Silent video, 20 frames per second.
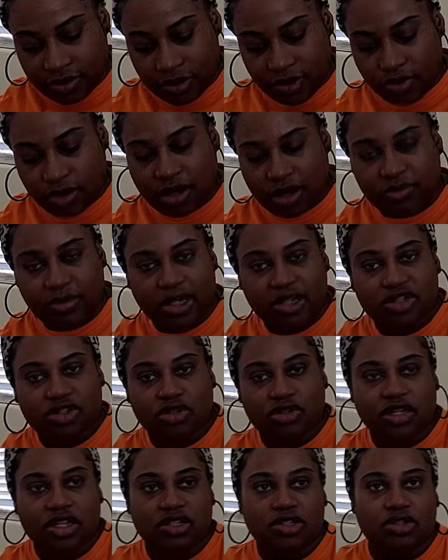You want to make
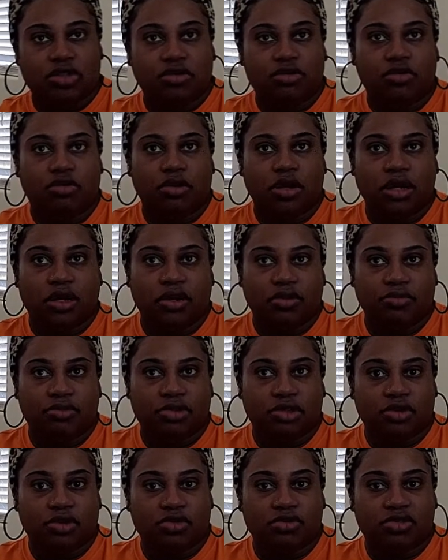sure that you um,
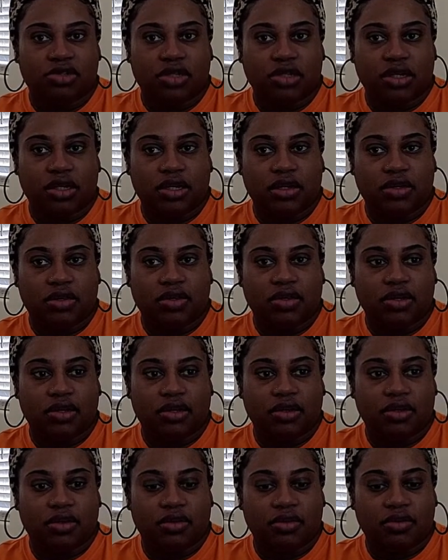don't get
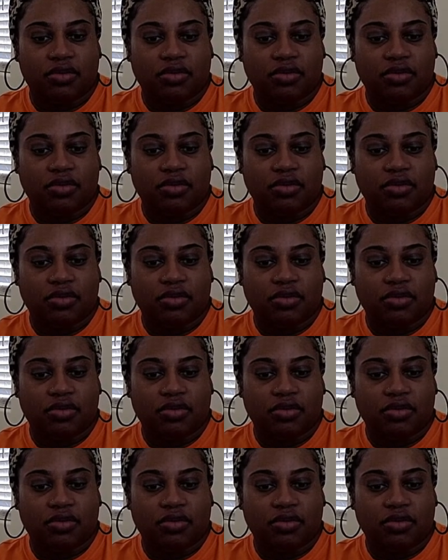the